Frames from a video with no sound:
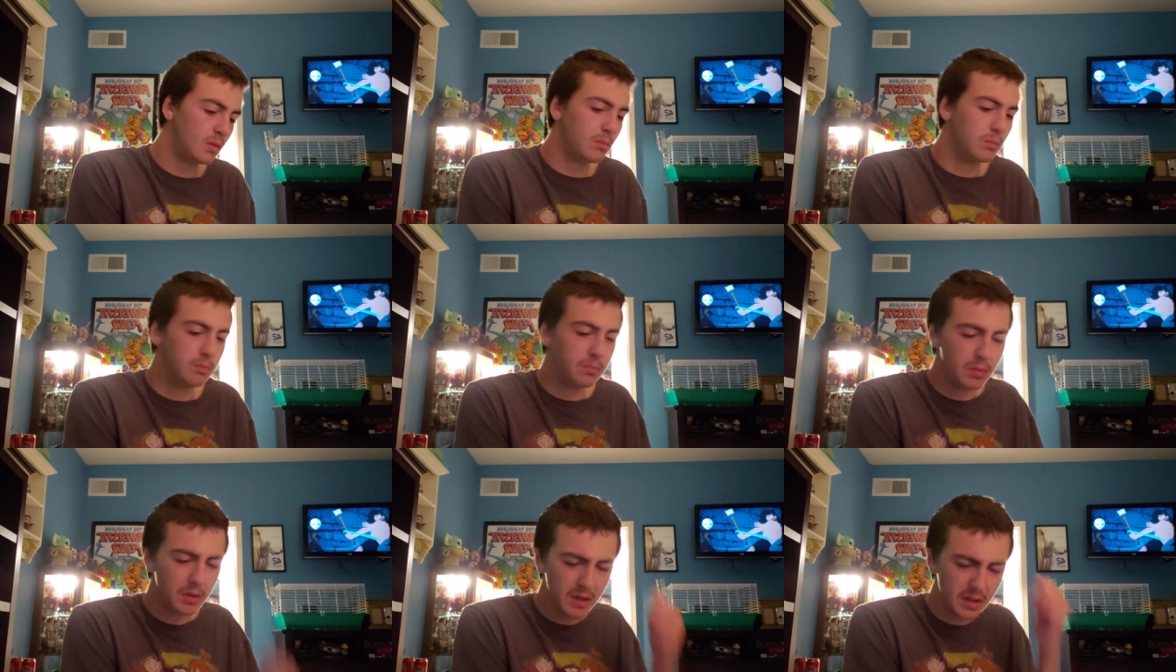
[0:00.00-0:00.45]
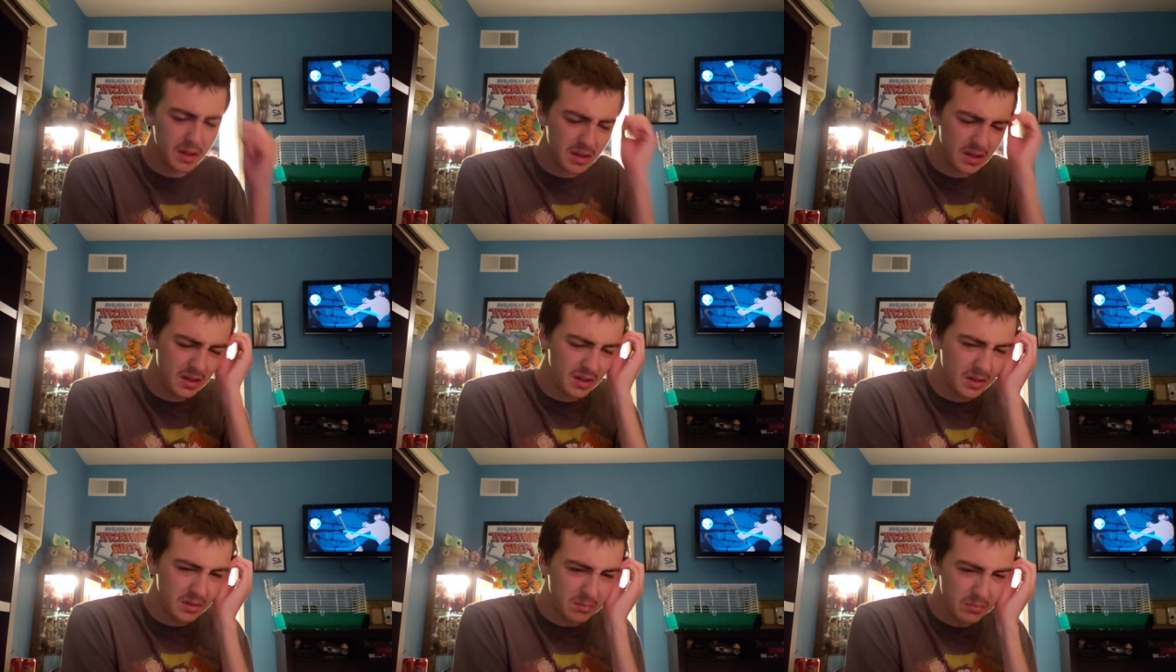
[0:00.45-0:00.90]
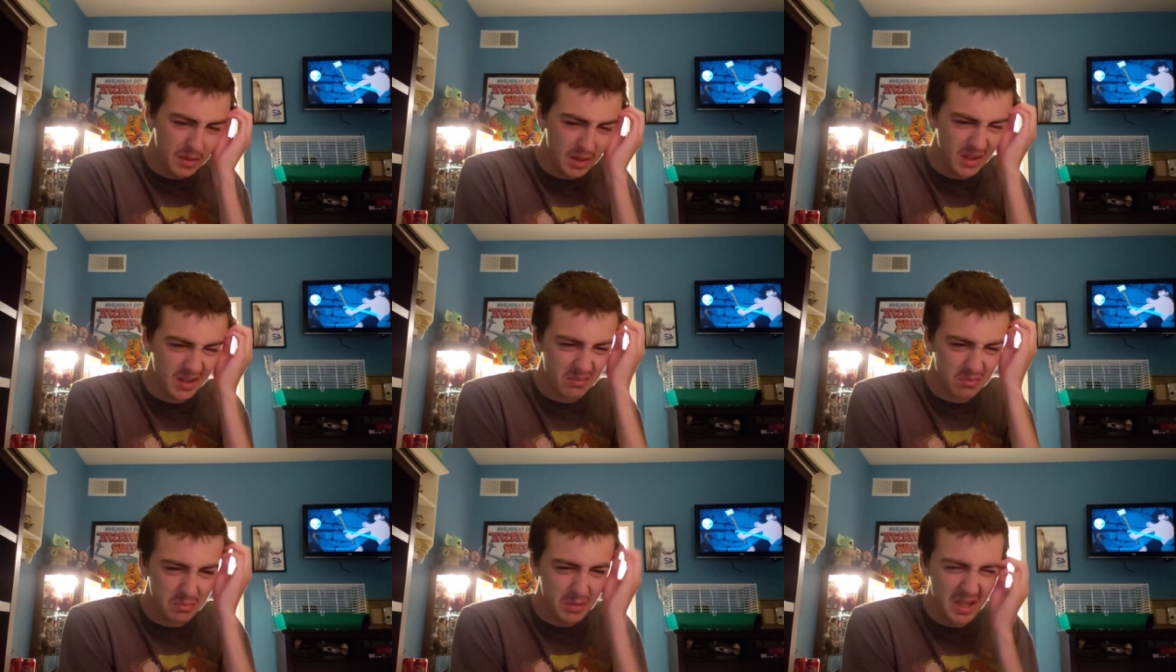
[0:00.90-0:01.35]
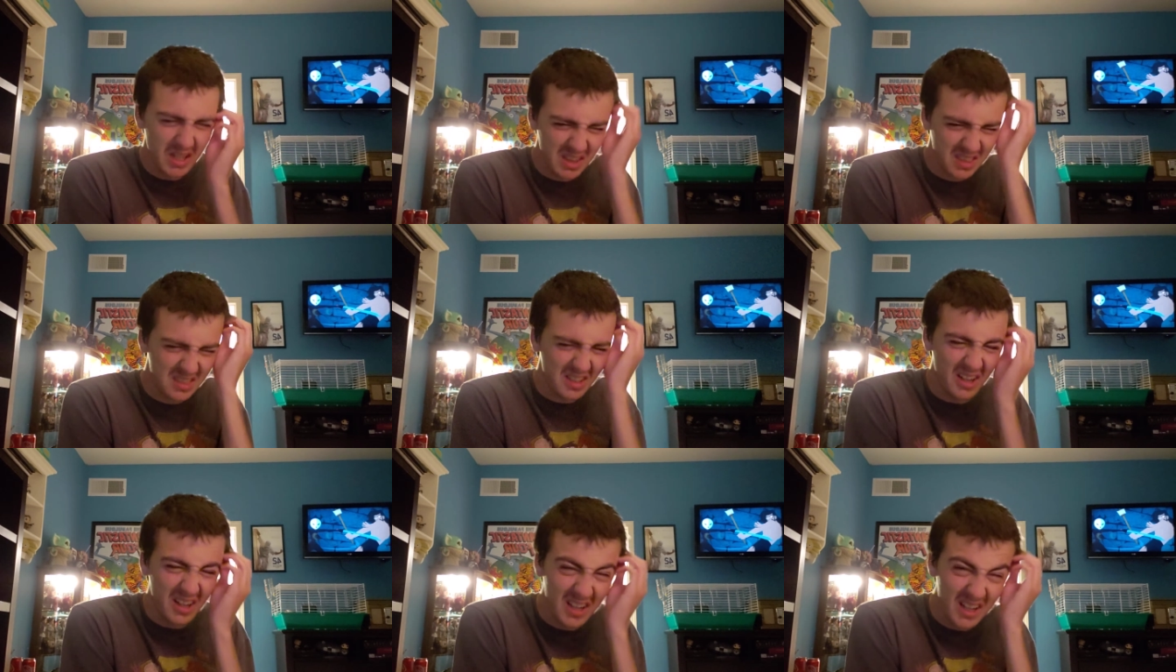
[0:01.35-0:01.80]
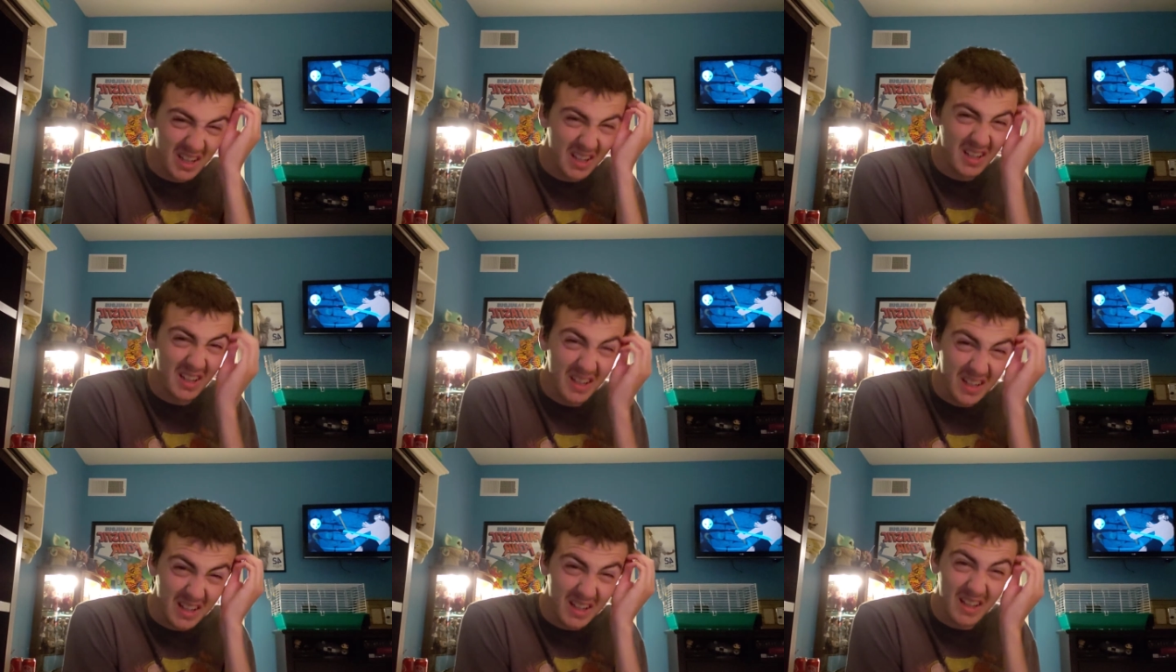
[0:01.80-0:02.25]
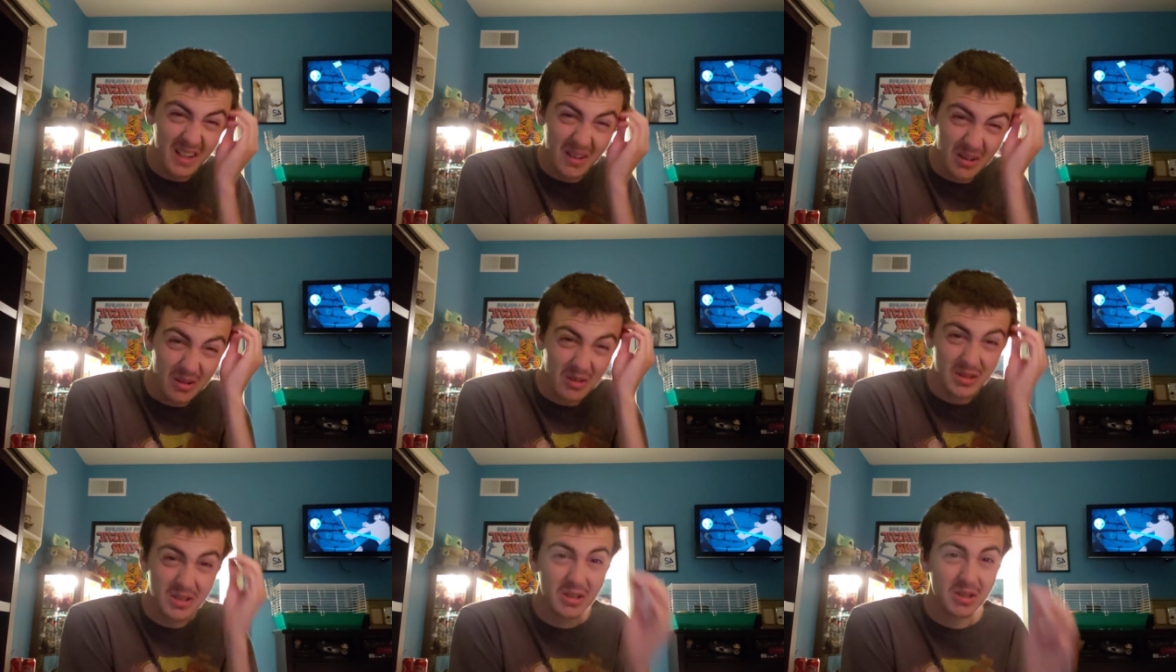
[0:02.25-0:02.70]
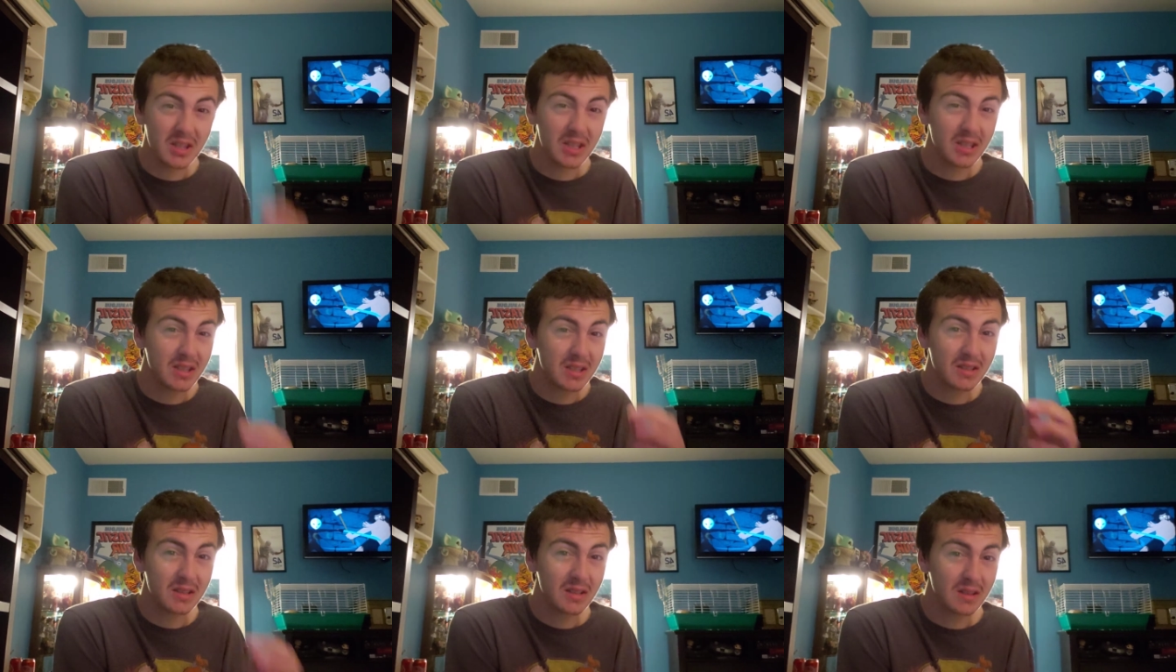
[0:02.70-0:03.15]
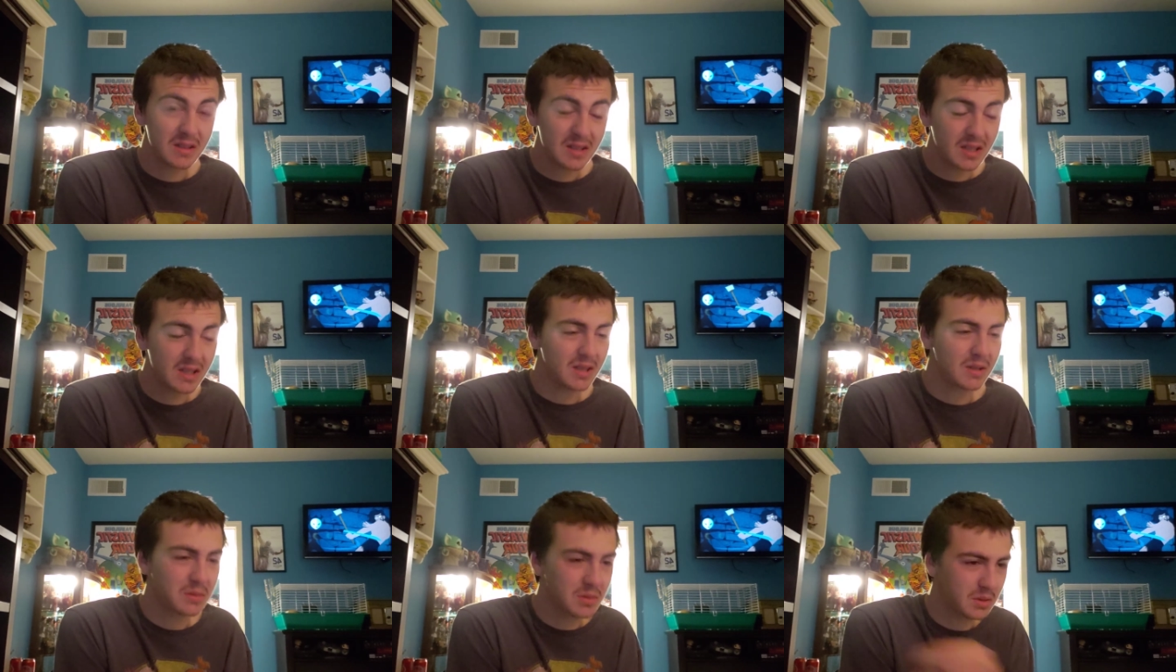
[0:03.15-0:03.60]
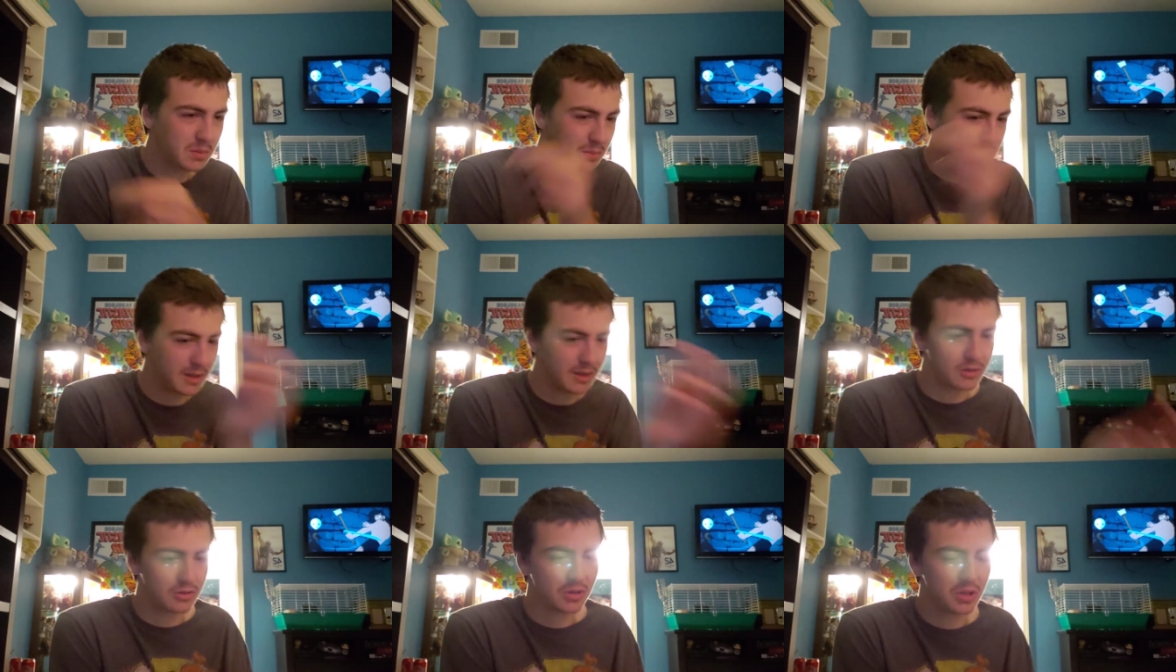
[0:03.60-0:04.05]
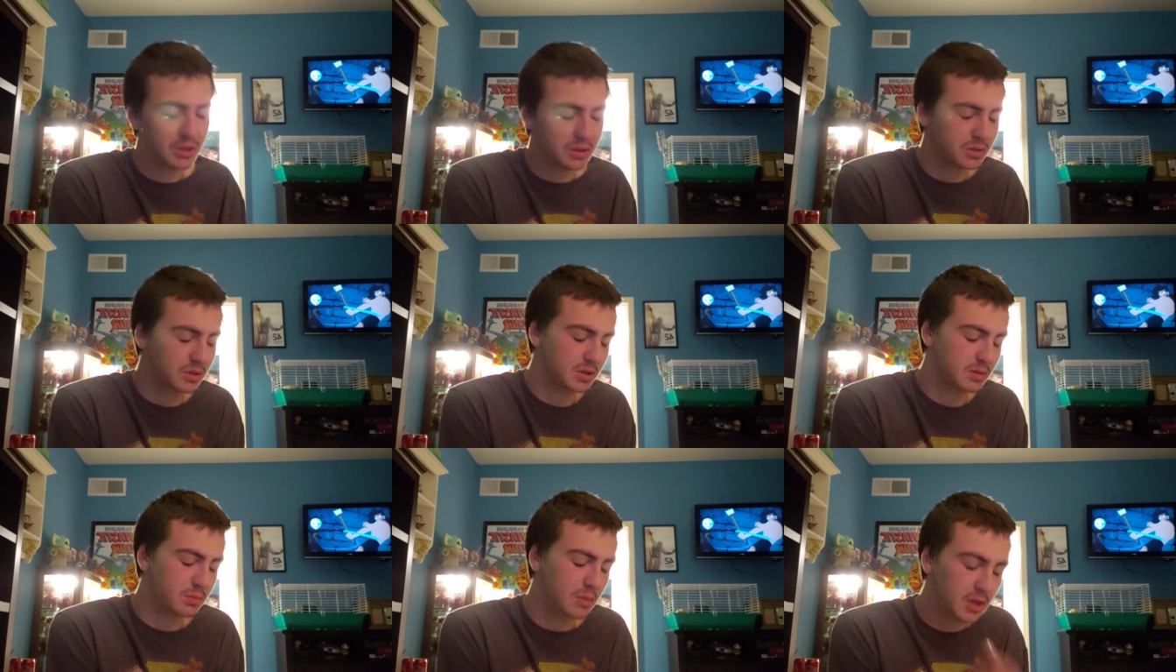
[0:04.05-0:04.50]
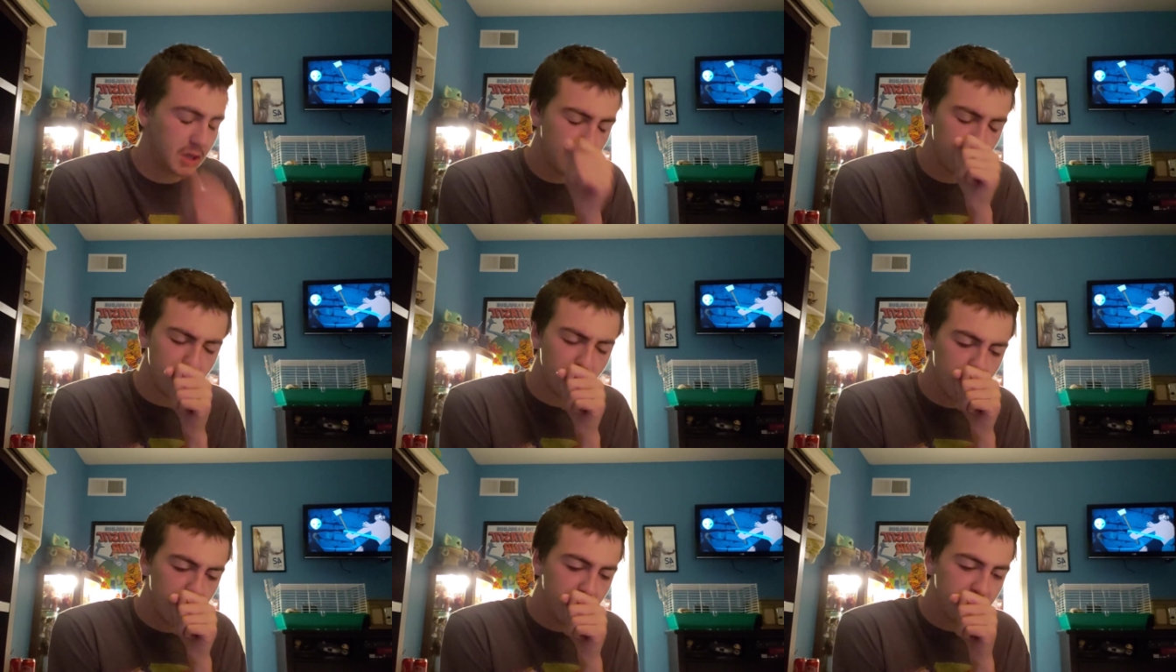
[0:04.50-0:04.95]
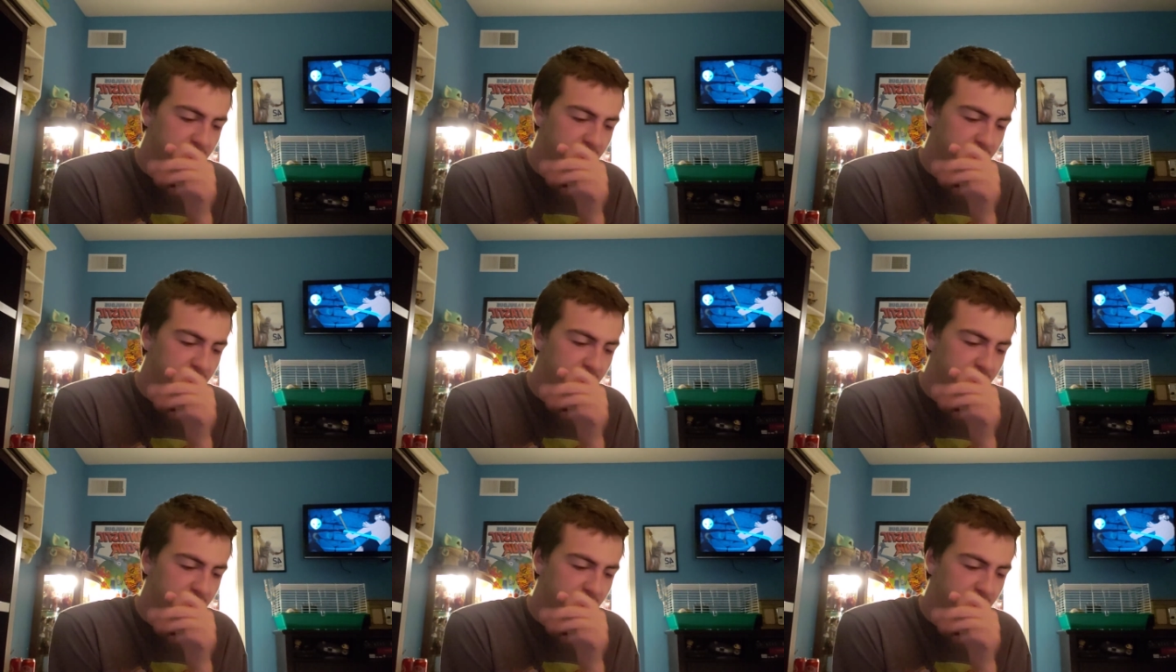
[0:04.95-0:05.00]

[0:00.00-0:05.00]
But my main thought go, so they said they were going to put out a trailer this Monday.